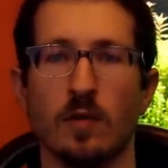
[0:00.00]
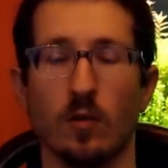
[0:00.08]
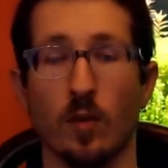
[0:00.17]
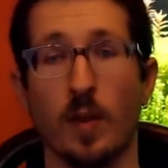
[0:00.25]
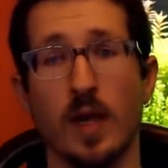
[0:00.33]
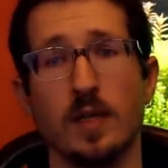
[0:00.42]
of the
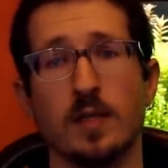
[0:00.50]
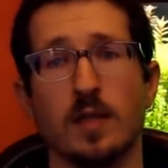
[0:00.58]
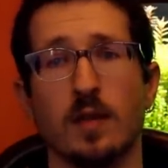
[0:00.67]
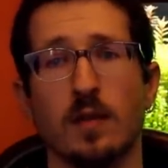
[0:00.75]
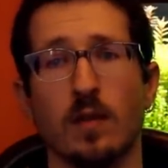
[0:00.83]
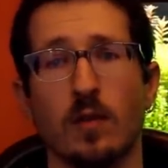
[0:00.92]
remains
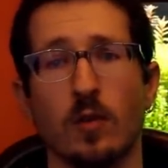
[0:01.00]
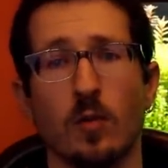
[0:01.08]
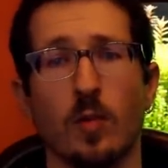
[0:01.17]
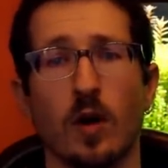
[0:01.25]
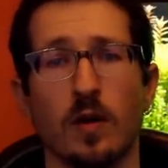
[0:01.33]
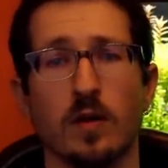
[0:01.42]
in the
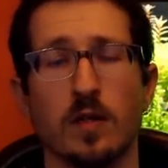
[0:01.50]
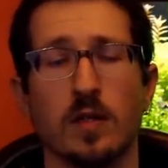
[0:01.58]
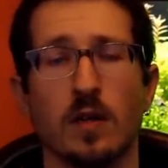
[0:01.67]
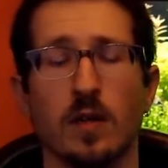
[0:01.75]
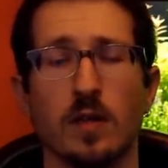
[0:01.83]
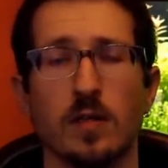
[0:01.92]
third part of this
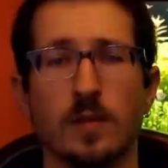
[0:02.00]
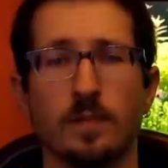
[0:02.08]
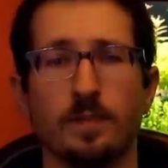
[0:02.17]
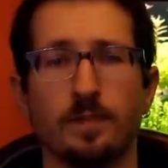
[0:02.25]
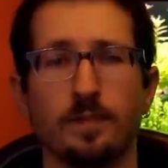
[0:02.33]
series.